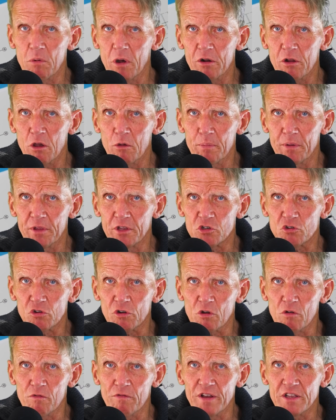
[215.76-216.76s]
won't open the
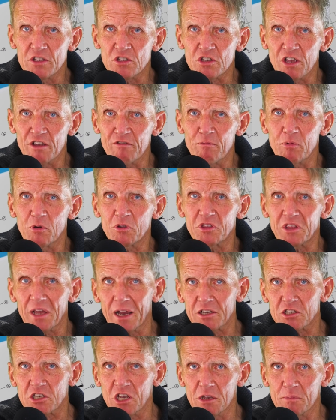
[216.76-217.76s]
trickle vents. They've put
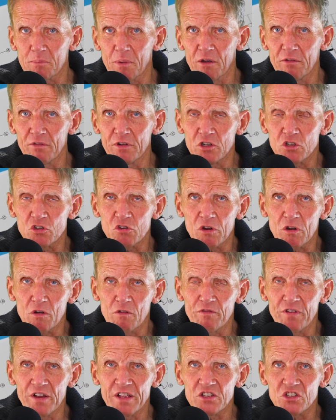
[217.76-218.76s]
duct tape over the trickle
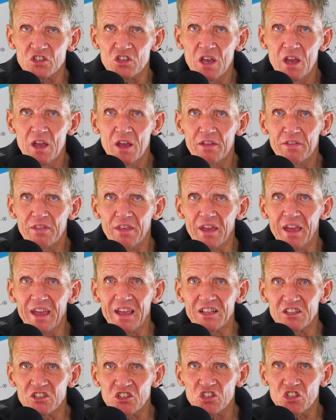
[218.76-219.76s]
vents. They're
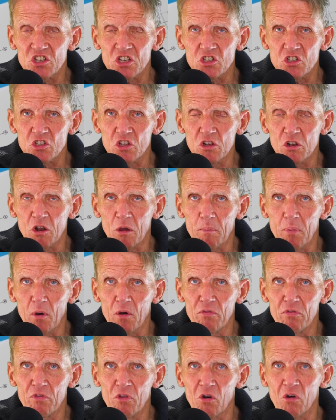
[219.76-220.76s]
insistent
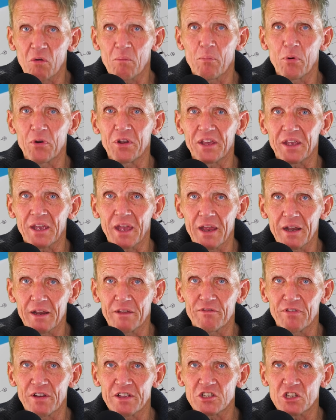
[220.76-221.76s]
upon not putting any
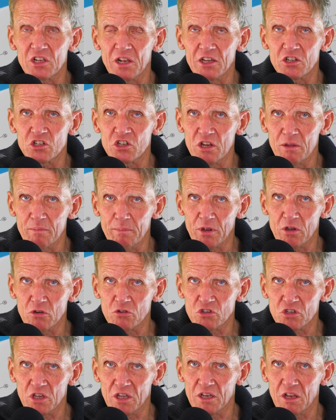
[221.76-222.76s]
ventilation in
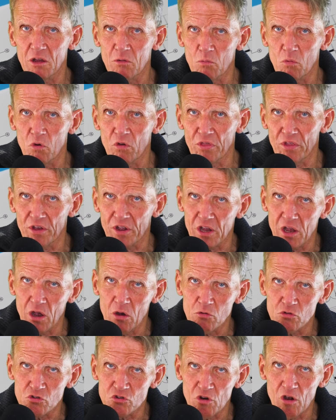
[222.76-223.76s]
because they don't want the
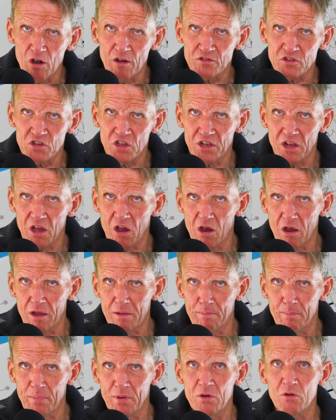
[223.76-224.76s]
cold drafts and the high
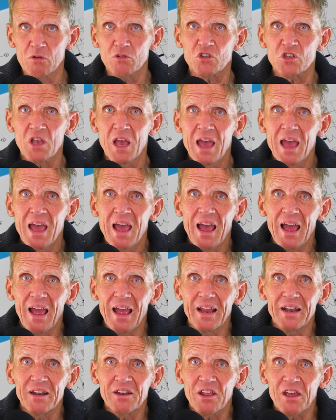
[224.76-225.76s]
bills,
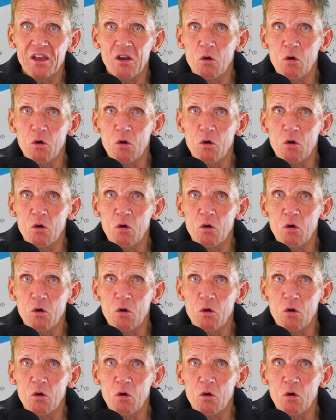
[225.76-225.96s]
and they're